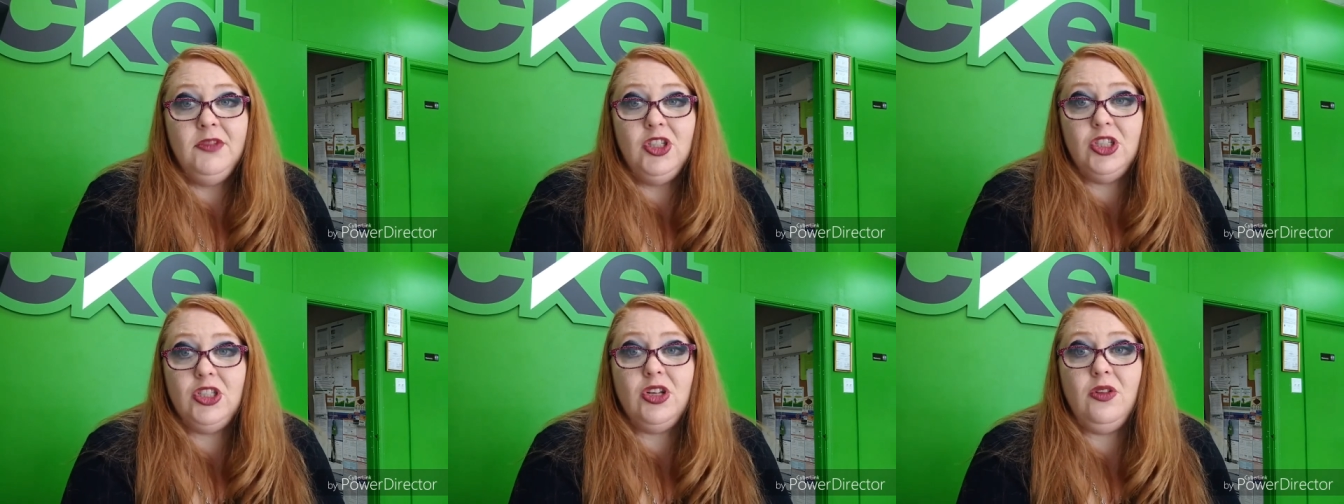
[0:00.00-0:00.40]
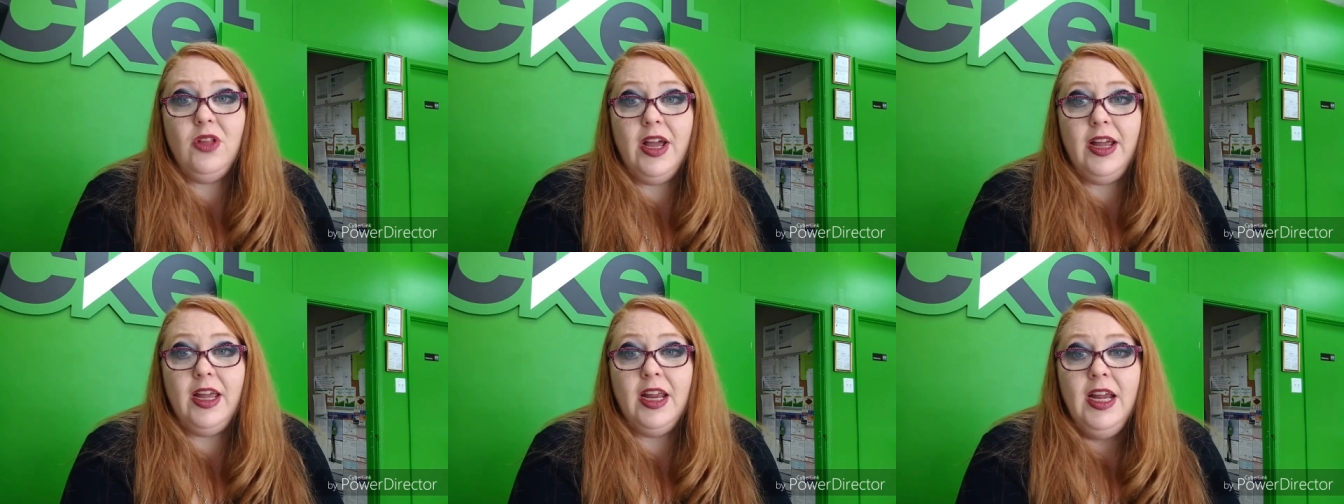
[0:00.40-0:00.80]
Just don't
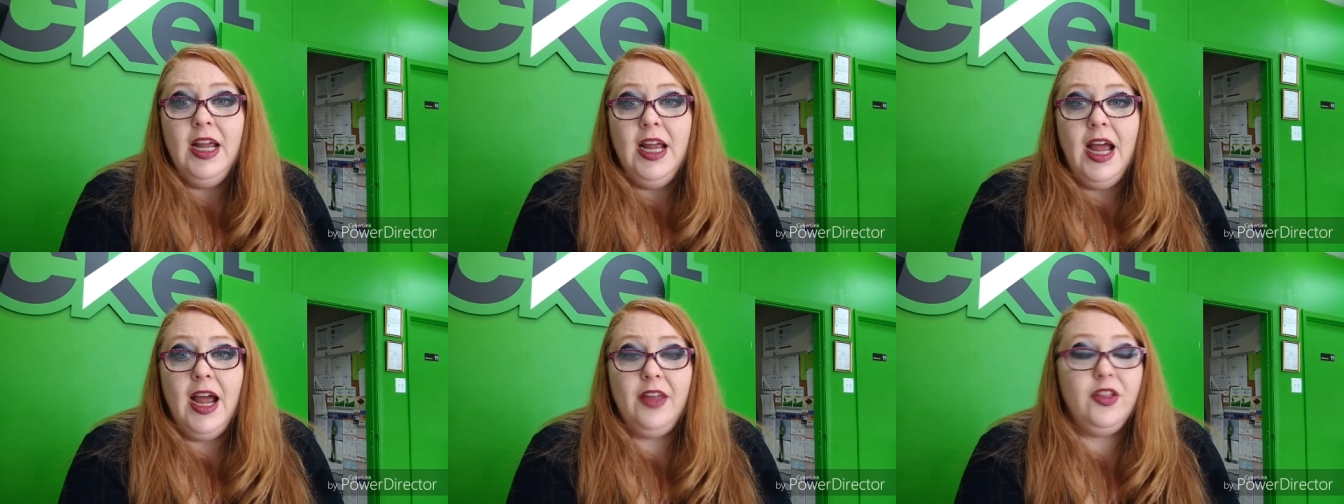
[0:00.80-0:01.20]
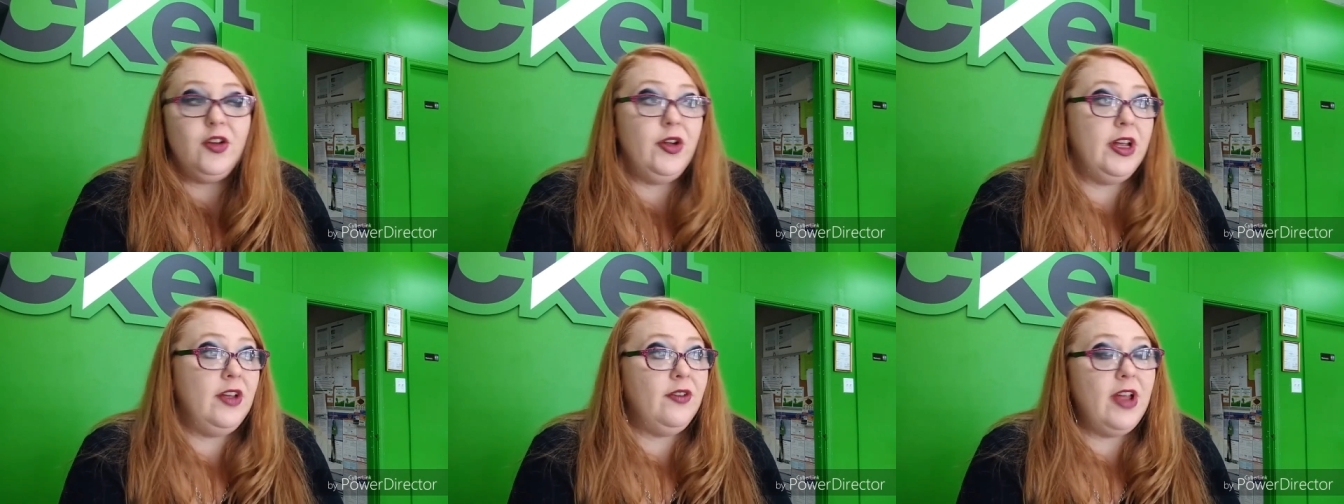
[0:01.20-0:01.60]
like it. And the
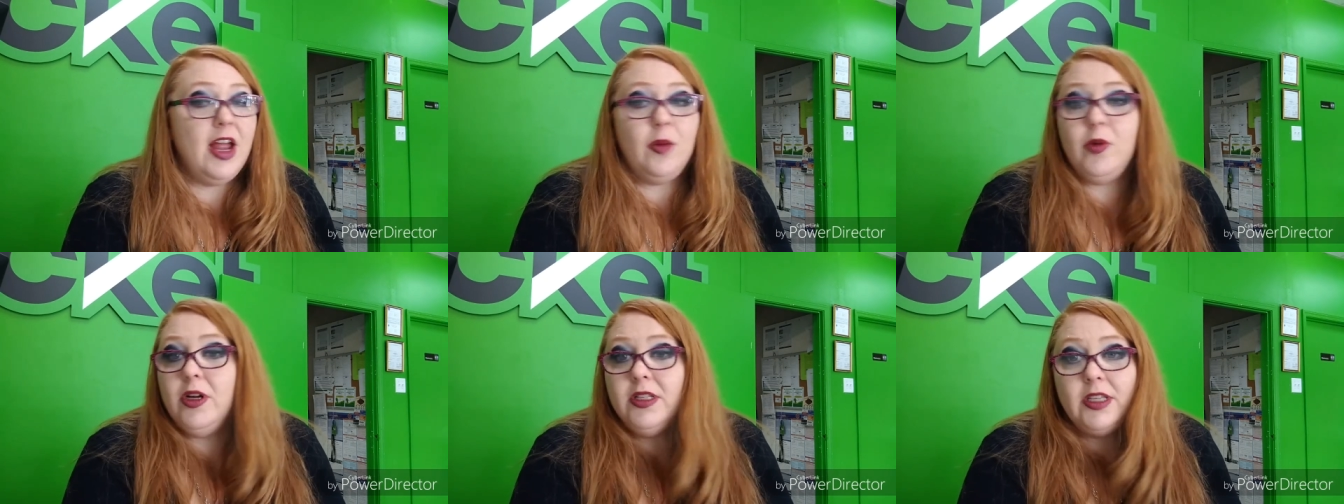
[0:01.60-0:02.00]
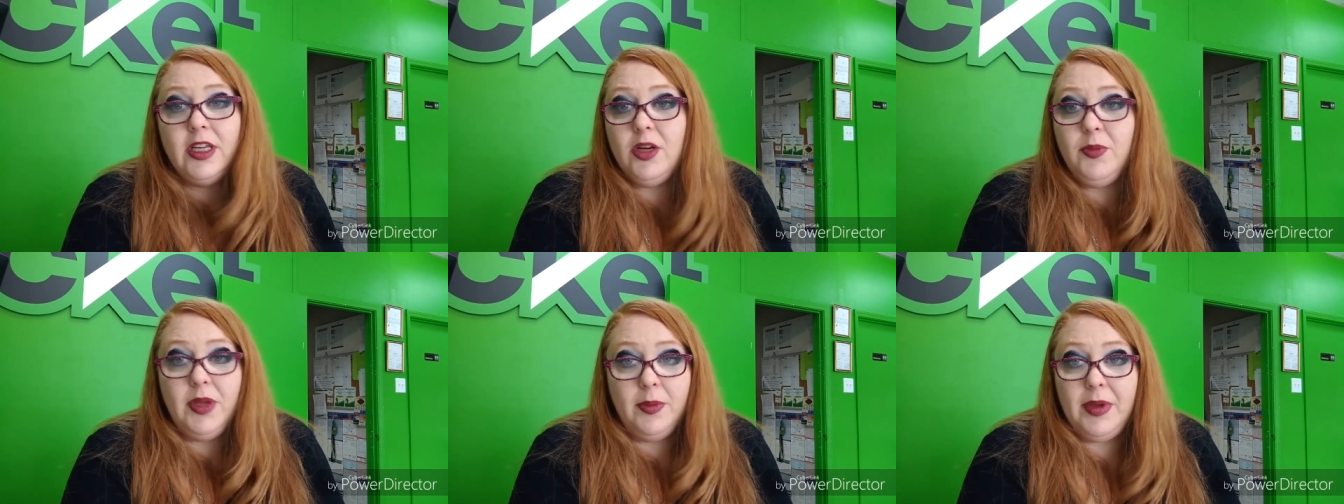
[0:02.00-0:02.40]
Cricket camera is
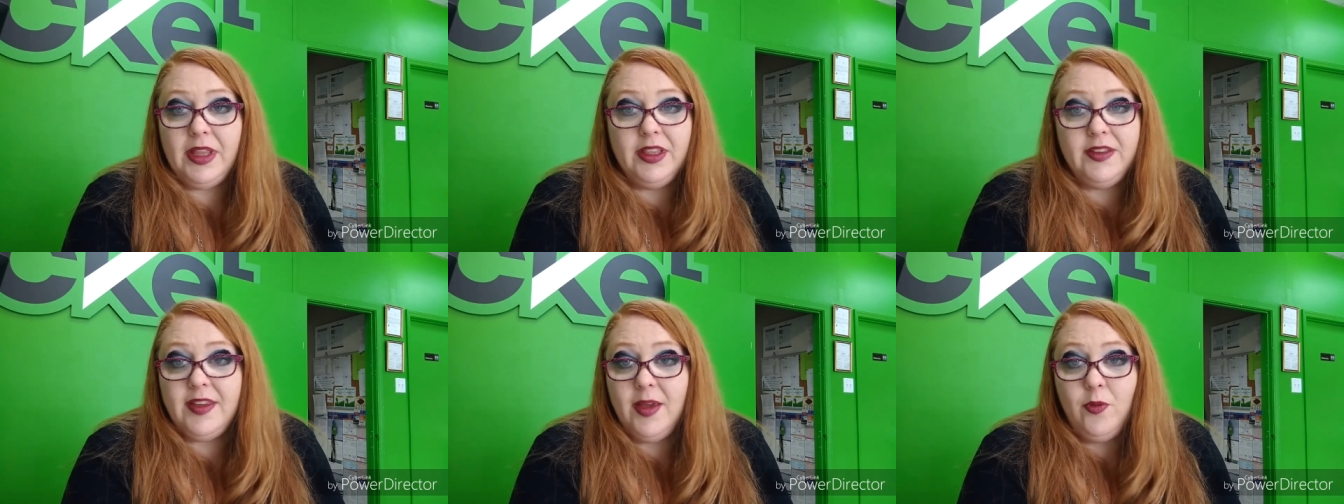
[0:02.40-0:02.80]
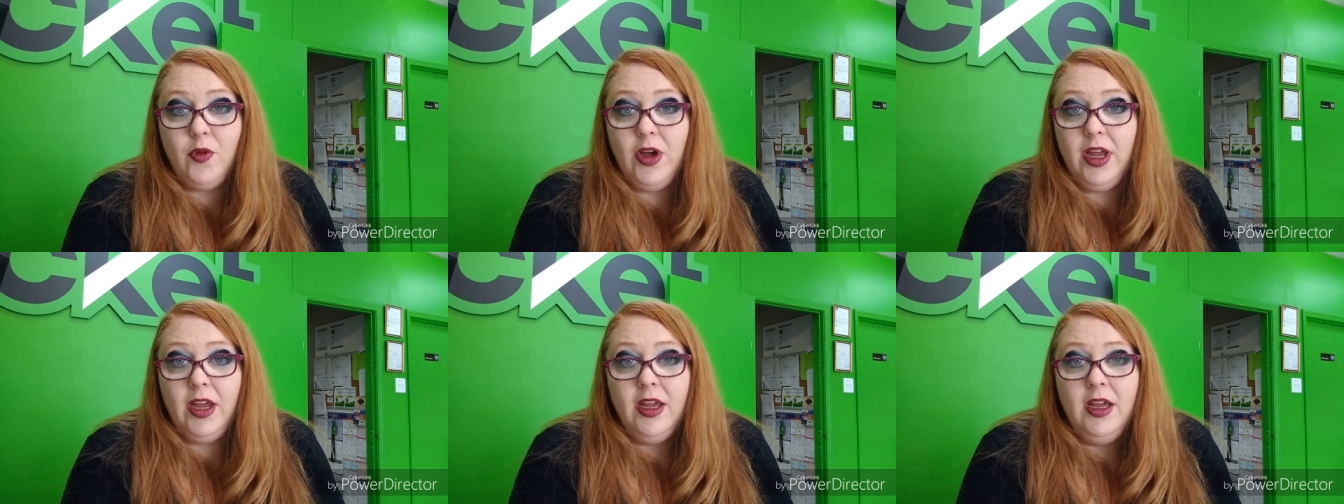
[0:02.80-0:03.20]
going to be about the same
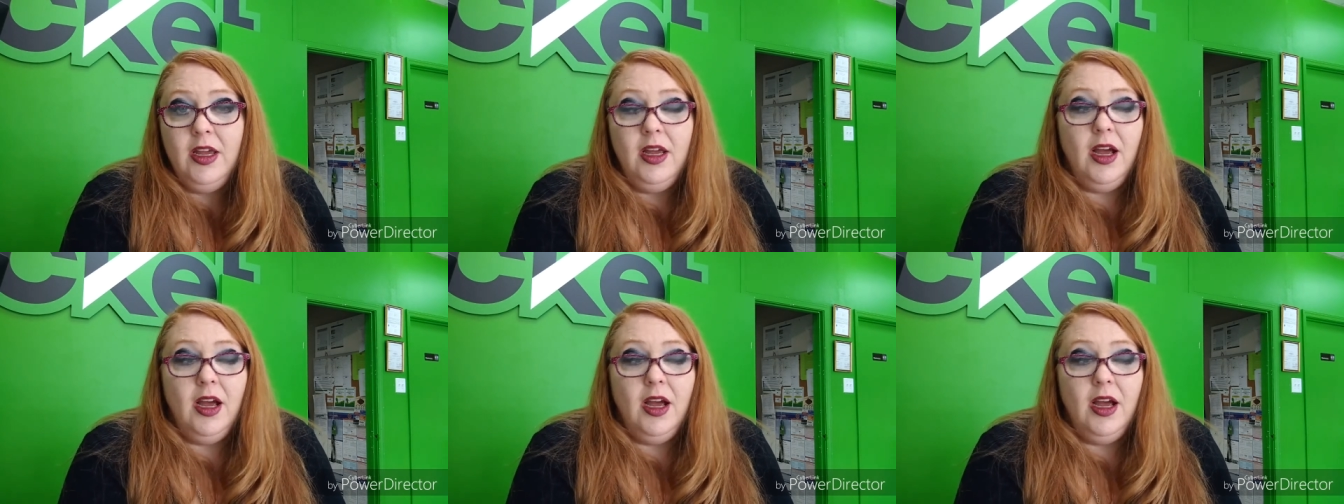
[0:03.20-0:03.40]
way.